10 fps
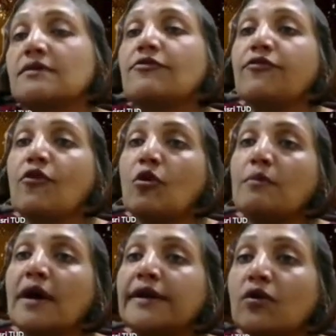for
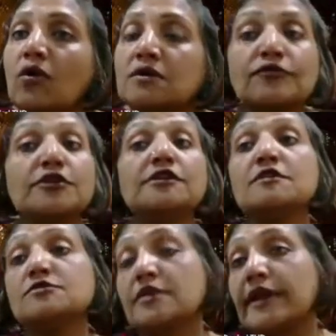my dogs for years
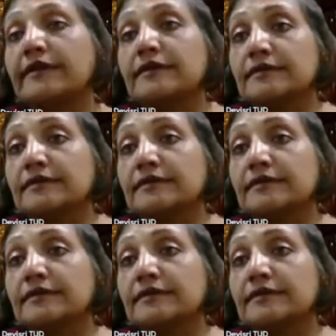on end.